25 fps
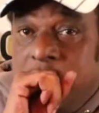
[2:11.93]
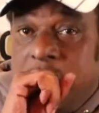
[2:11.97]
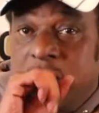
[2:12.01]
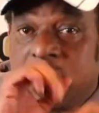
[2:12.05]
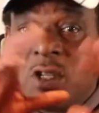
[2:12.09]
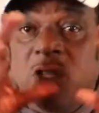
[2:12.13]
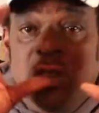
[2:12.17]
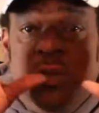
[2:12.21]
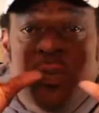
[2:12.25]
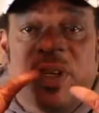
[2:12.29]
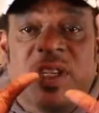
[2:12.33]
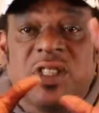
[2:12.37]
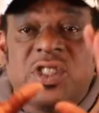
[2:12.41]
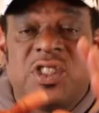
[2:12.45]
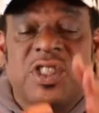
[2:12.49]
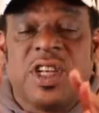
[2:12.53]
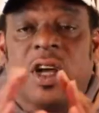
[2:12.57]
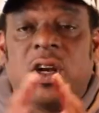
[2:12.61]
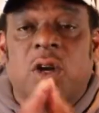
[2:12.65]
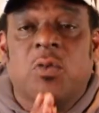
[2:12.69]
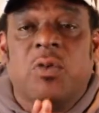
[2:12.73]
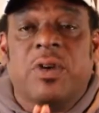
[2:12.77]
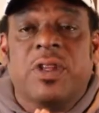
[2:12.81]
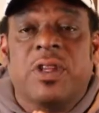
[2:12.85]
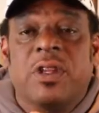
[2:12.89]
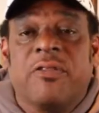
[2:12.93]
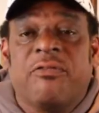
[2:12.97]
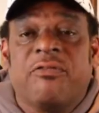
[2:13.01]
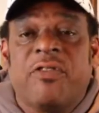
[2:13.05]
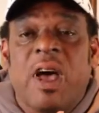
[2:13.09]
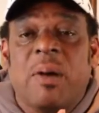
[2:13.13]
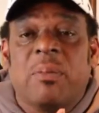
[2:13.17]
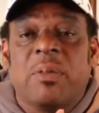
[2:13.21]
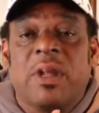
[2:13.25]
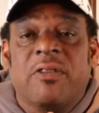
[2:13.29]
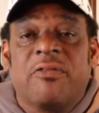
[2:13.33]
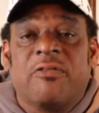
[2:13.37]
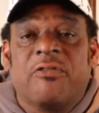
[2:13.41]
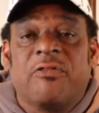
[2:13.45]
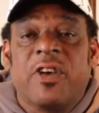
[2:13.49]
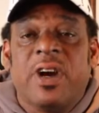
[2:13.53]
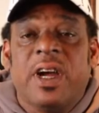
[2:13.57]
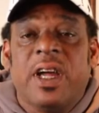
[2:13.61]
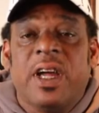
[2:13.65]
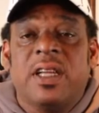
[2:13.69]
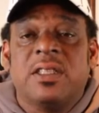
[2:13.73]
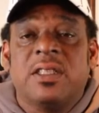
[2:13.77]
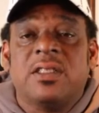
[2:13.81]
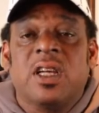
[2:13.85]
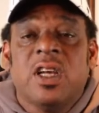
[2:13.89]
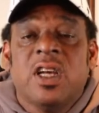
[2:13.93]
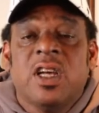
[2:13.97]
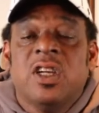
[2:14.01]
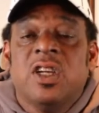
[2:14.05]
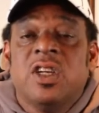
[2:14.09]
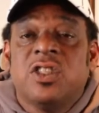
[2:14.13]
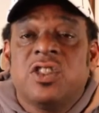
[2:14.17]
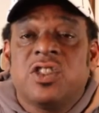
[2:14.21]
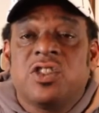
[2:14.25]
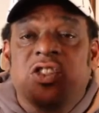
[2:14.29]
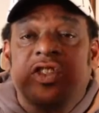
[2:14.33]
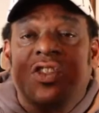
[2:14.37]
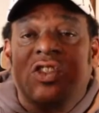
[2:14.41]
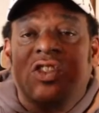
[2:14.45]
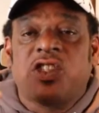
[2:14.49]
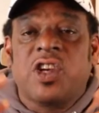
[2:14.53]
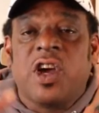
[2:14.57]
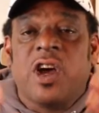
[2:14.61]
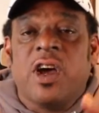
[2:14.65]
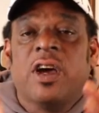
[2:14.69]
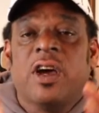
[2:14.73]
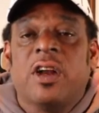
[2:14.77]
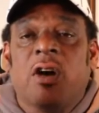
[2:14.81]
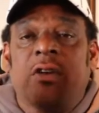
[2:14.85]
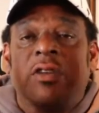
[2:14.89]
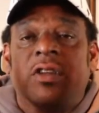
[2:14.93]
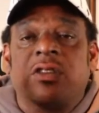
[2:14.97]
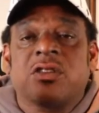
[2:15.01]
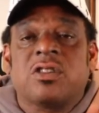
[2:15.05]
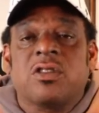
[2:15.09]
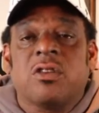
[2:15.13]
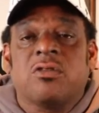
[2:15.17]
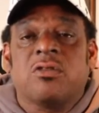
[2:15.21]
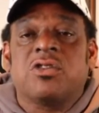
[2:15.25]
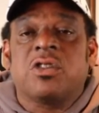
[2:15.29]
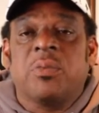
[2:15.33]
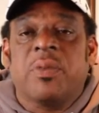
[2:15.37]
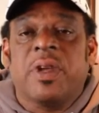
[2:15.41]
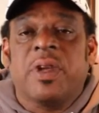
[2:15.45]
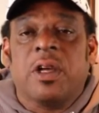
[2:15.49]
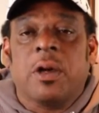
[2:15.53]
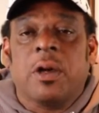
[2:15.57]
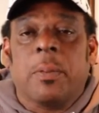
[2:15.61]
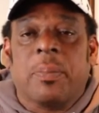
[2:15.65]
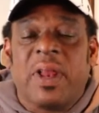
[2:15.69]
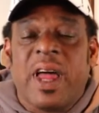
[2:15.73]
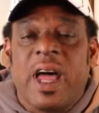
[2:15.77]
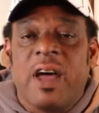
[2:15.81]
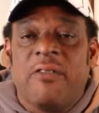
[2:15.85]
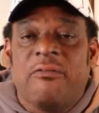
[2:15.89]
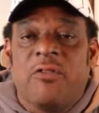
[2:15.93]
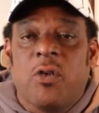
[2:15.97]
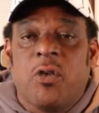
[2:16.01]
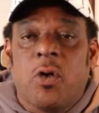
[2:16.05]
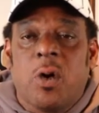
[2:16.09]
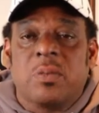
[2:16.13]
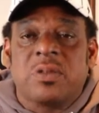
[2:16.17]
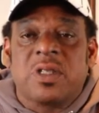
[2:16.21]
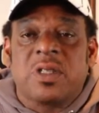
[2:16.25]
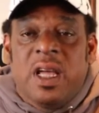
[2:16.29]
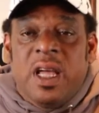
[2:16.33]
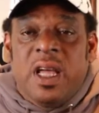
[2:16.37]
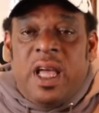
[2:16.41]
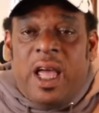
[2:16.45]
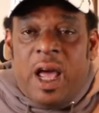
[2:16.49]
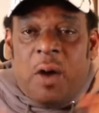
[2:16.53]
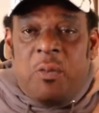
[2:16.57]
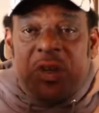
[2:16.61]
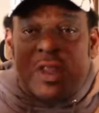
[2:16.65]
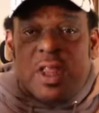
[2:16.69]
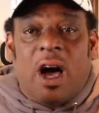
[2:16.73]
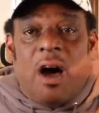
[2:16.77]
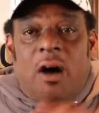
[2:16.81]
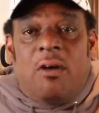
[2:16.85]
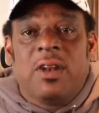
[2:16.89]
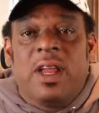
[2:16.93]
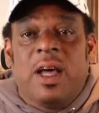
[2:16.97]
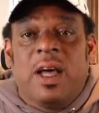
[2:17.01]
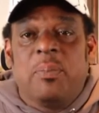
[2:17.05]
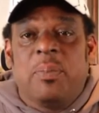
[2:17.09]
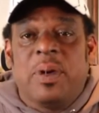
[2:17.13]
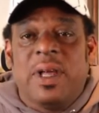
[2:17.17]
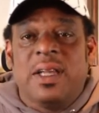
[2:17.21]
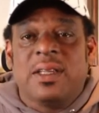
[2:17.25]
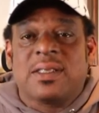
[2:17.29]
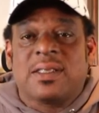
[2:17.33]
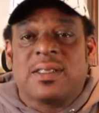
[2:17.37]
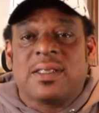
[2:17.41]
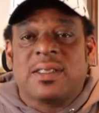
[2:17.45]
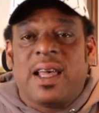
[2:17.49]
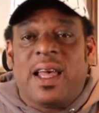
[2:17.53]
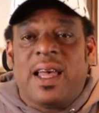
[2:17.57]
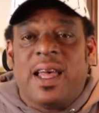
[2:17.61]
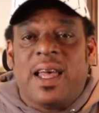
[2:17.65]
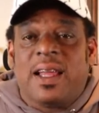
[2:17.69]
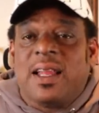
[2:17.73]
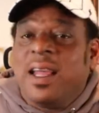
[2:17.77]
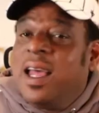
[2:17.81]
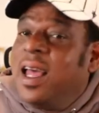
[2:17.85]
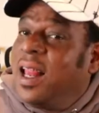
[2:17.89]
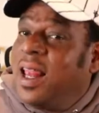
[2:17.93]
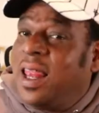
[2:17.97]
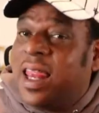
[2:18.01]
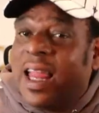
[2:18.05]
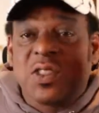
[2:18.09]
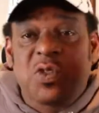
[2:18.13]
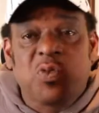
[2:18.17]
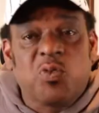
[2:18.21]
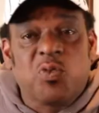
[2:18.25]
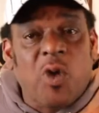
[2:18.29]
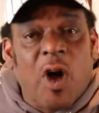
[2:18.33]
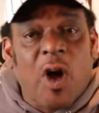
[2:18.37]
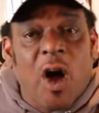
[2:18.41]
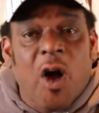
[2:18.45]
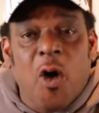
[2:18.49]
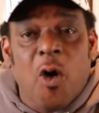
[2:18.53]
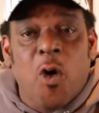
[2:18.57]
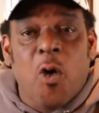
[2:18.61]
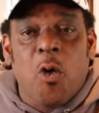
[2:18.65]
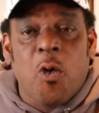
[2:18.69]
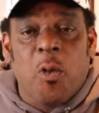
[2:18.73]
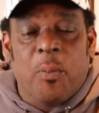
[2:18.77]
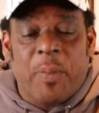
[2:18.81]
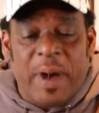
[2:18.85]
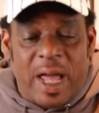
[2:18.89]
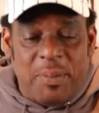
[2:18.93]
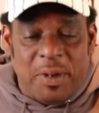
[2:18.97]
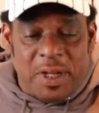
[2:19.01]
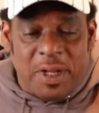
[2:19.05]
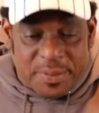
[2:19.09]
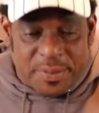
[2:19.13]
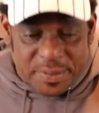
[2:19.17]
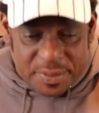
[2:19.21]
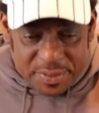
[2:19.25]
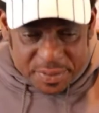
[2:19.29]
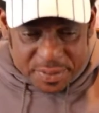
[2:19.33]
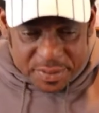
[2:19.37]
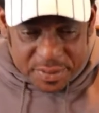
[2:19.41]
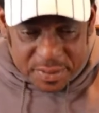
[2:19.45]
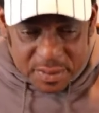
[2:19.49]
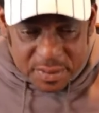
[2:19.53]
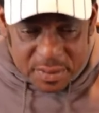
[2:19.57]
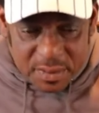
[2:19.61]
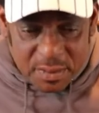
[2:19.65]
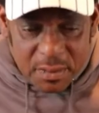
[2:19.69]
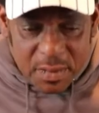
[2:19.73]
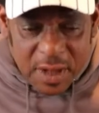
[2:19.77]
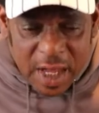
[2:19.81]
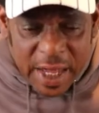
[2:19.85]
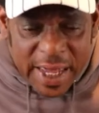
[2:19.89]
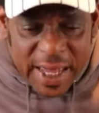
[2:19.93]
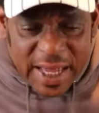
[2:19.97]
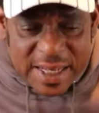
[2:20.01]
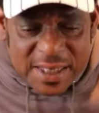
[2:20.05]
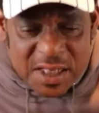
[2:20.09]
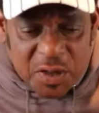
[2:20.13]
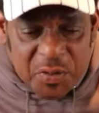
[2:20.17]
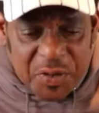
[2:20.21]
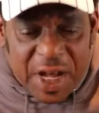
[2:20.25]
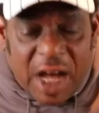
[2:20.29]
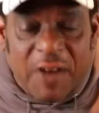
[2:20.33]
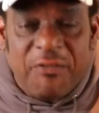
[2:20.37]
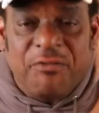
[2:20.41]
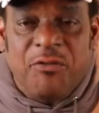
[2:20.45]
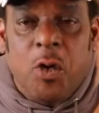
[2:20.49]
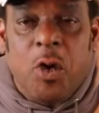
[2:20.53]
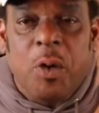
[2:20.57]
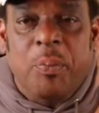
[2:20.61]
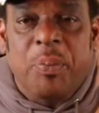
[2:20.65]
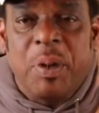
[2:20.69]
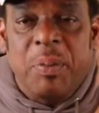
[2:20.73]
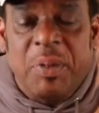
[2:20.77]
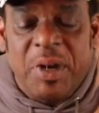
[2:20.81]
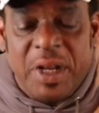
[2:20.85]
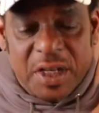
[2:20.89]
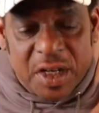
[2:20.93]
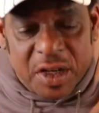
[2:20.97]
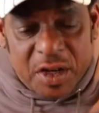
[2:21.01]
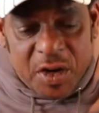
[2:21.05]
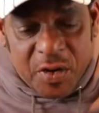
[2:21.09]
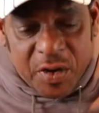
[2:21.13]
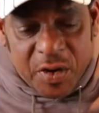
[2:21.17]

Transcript: excuse me, the channel with your family and friends. Share it on your social media platforms. And with all that being said, let's roll, baby. Hey, I see we got four people in the